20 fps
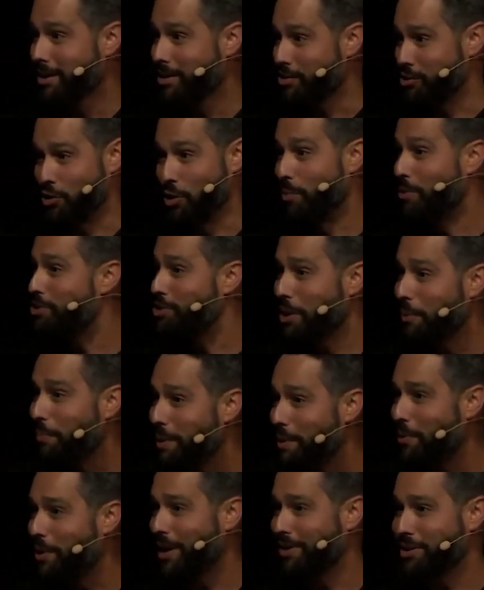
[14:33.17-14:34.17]
So there'll be some
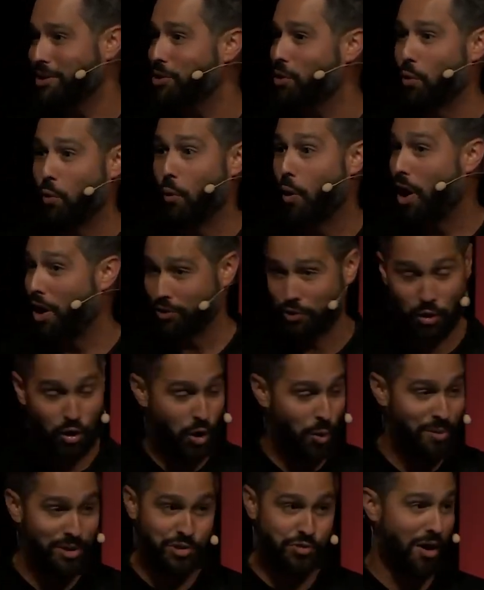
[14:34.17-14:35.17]
people out there,
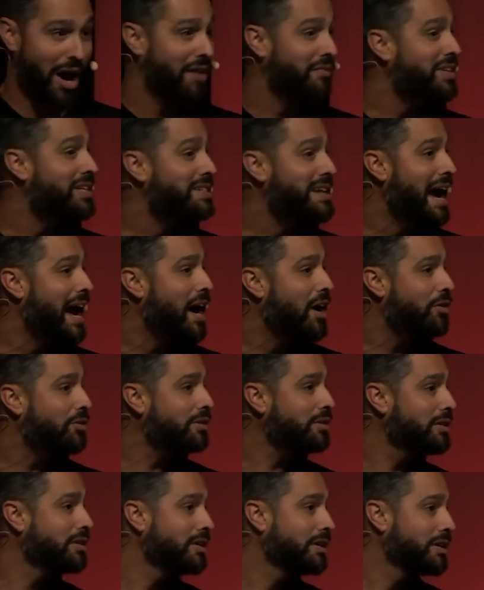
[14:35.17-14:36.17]
they'll be driving
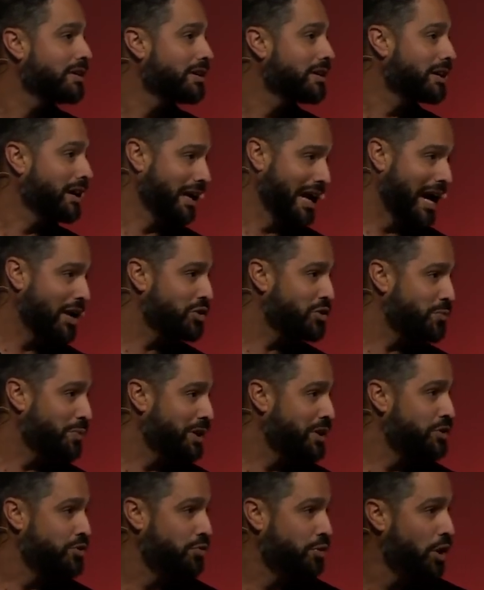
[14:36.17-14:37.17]
down Cloud
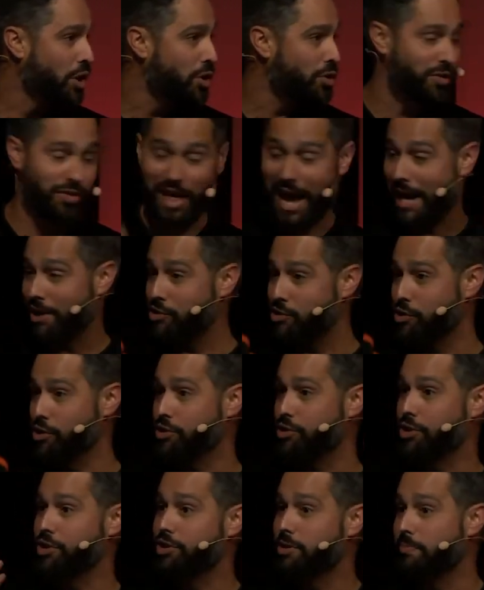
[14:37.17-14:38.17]
Springs Road. That
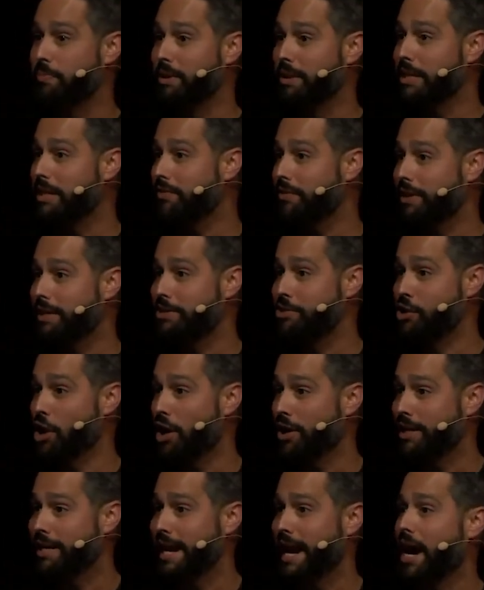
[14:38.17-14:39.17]
church doesn't believe in
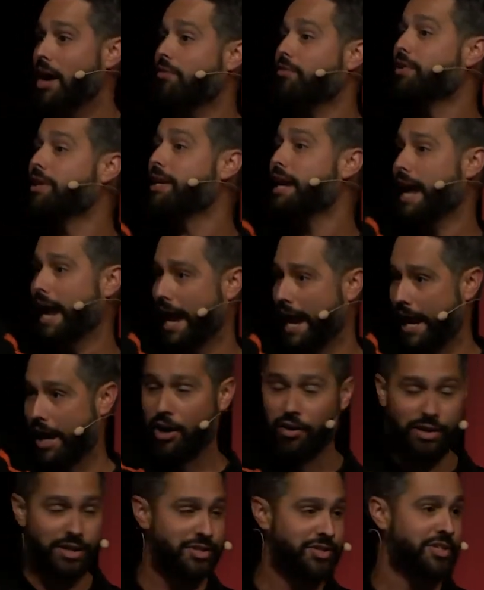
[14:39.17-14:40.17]
John Calvin.
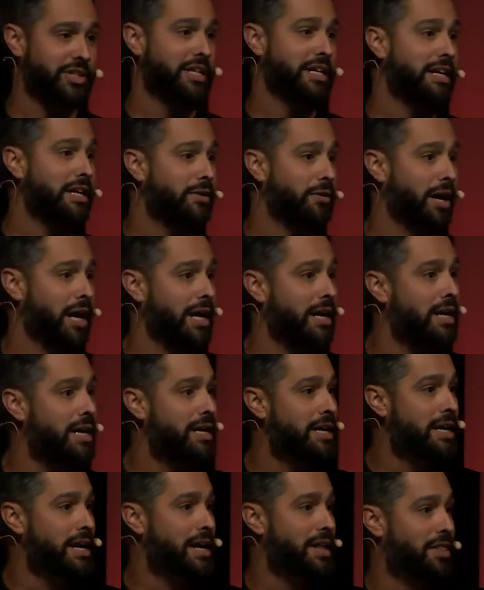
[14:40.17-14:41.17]
Heresy, right?
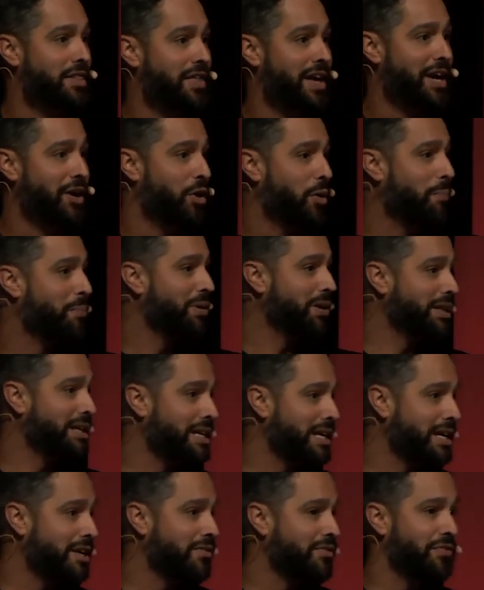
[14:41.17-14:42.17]
They don't
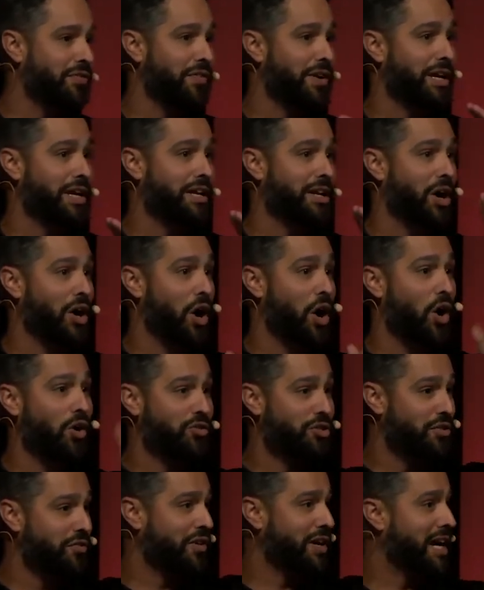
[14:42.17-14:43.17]
believe in all
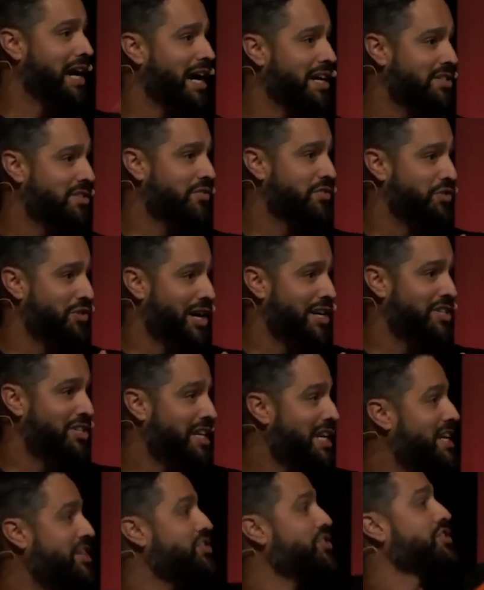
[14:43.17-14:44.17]
different kinds of
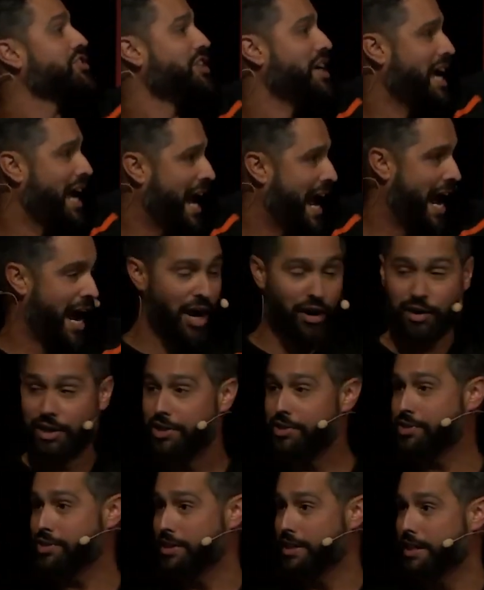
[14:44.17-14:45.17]
translations.
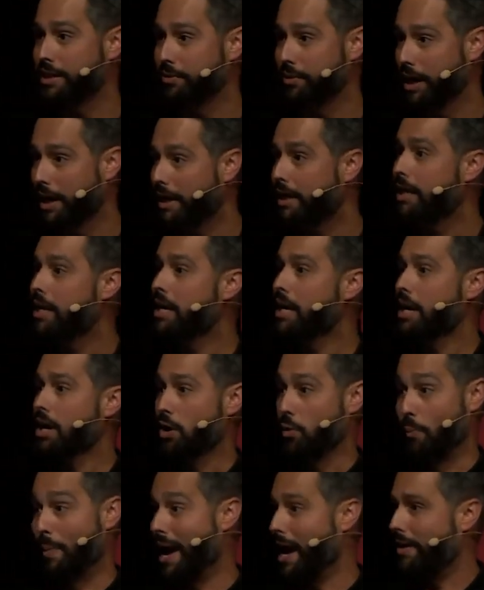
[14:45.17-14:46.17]
Heresy, right?
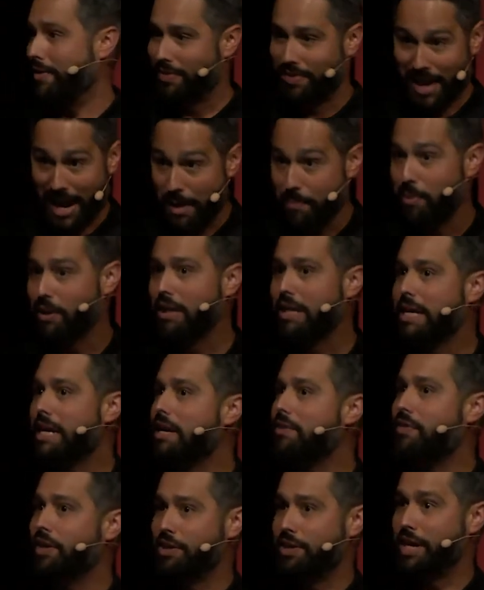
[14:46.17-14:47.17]
Man, they
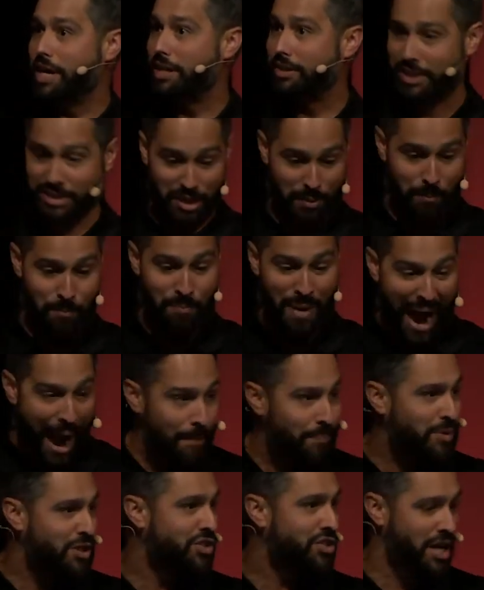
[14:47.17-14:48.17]
believe that the
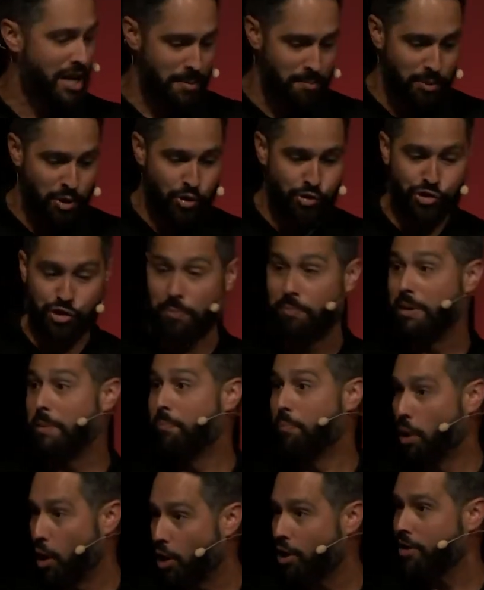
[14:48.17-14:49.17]
Baptist hymnal should be
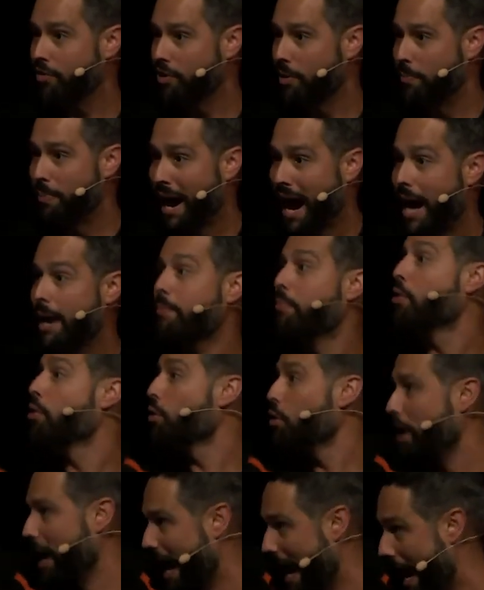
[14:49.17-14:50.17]
part of the
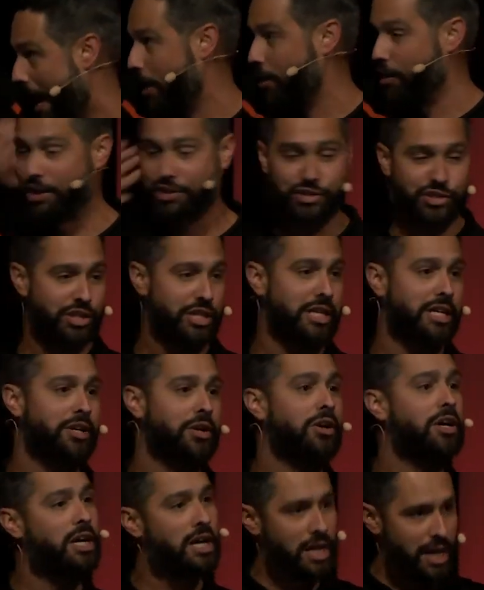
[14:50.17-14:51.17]
Bible. Heresy, you
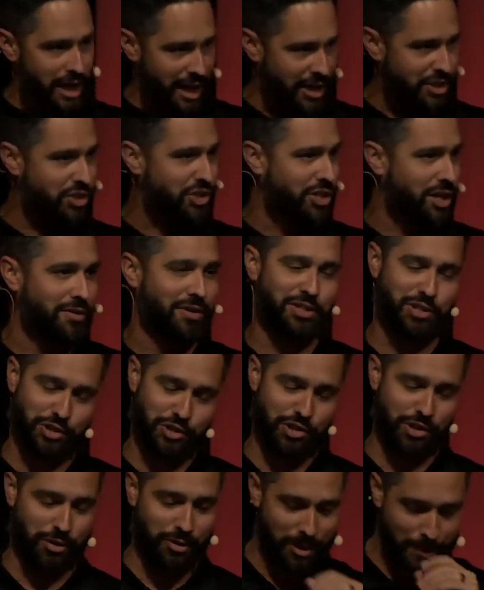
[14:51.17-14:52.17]
know. It's a
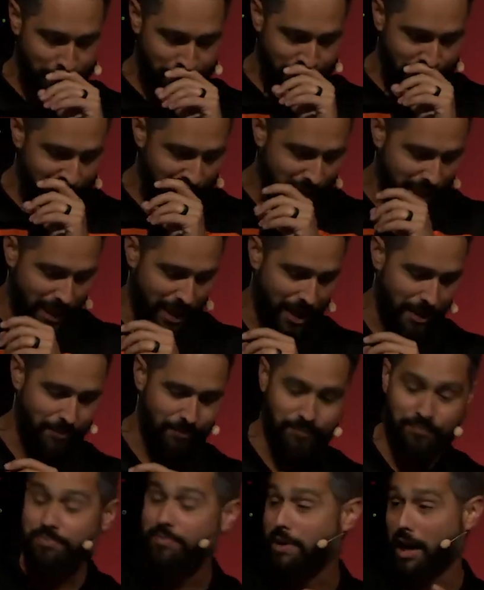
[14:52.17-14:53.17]
joke.
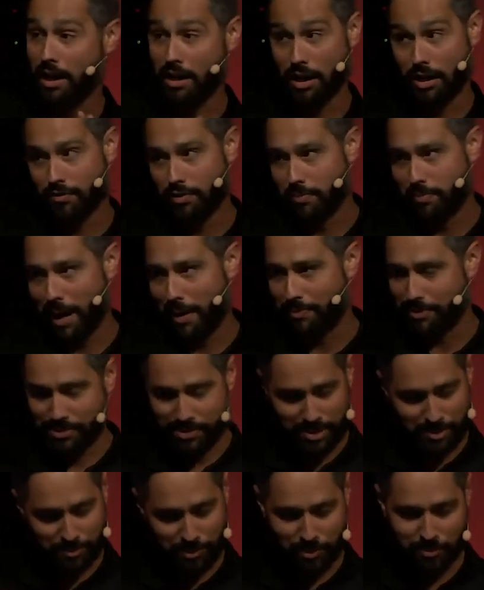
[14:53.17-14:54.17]
I love the Baptist
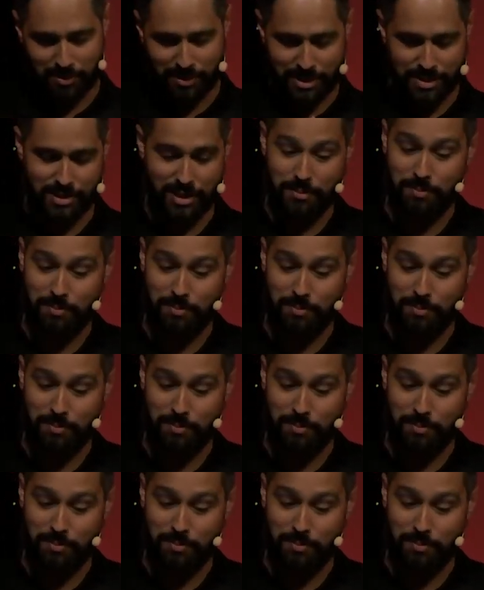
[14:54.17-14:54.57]
hymnal, please.